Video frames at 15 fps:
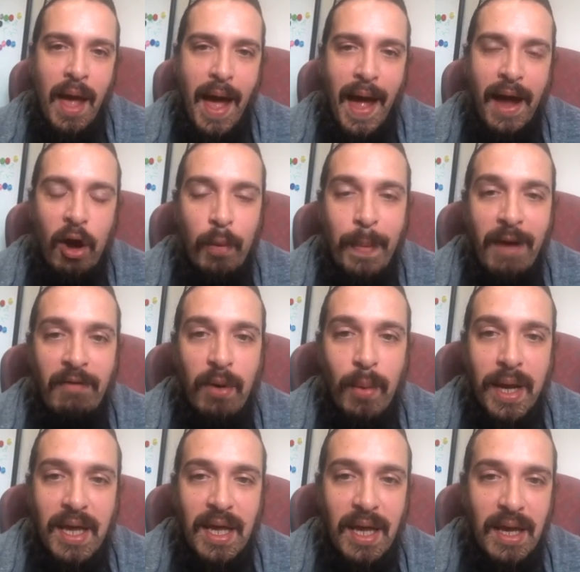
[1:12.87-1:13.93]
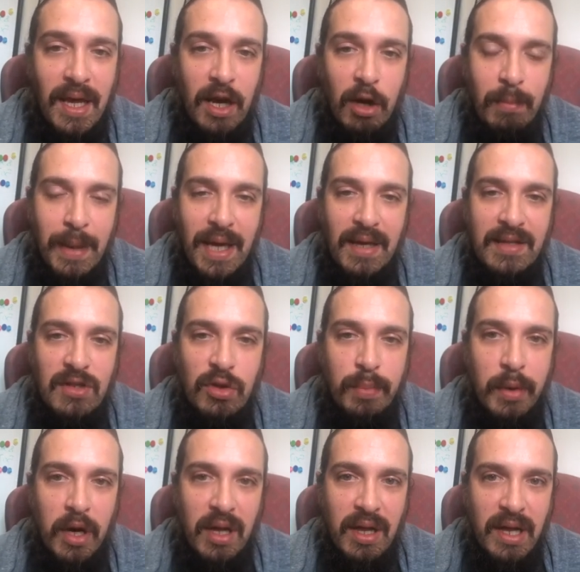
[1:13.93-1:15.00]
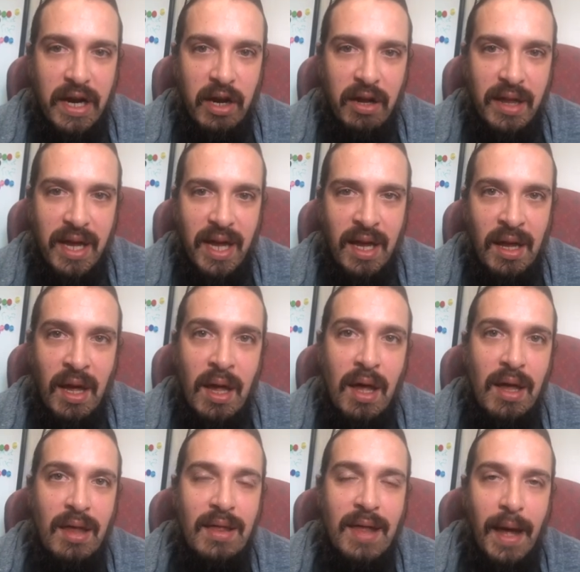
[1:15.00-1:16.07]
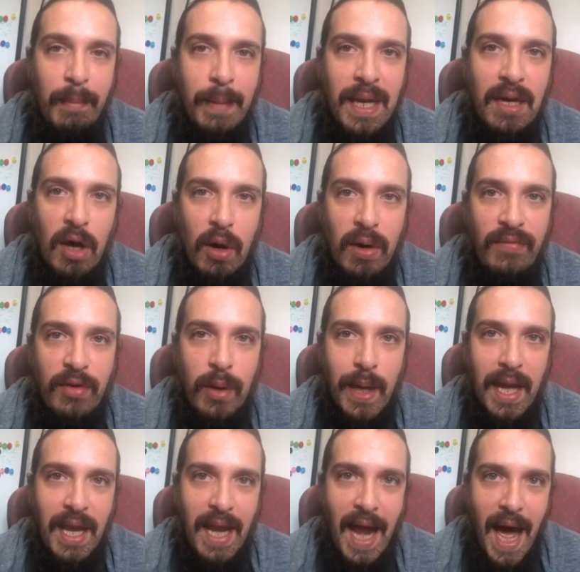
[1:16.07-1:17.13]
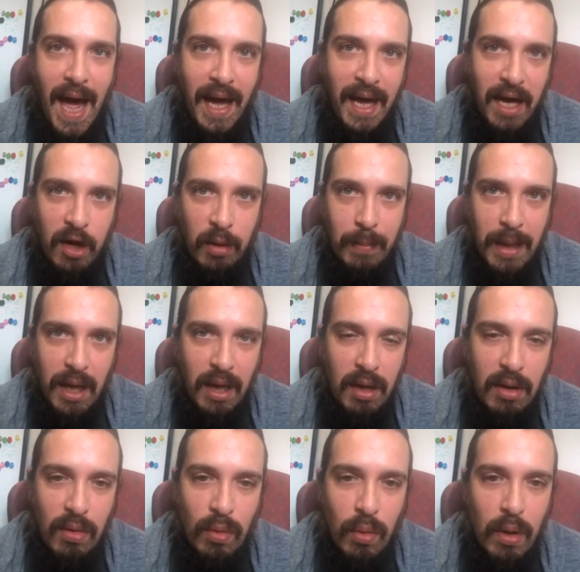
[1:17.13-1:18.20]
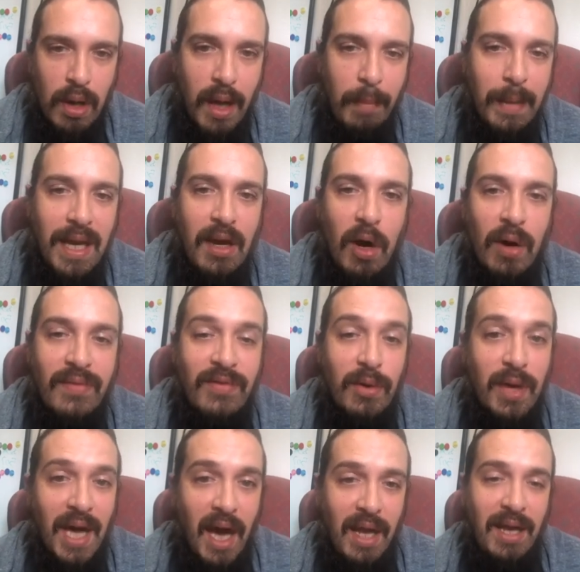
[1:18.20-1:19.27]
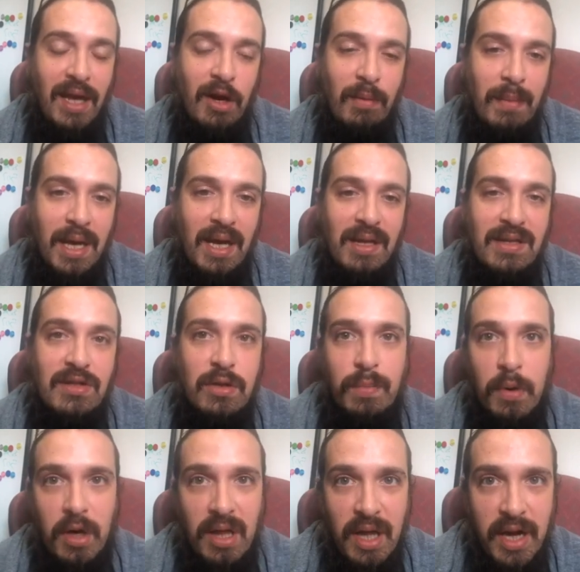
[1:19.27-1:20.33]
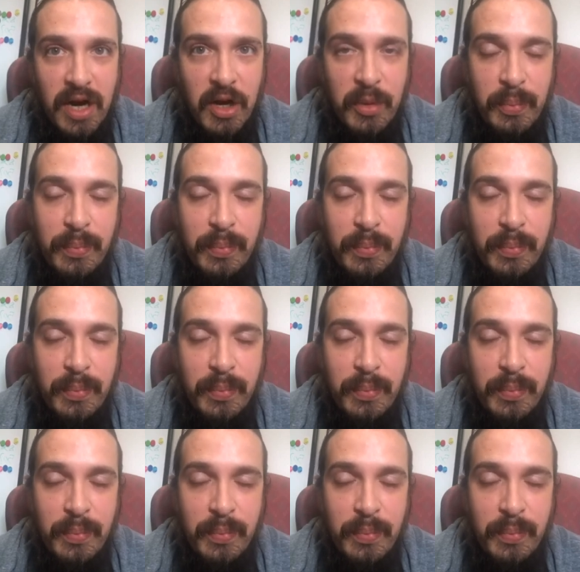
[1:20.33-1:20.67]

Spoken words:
I hope everyone can hear me super clearly. Let me know if you cannot hear me, or let me know if you can hear me super clear.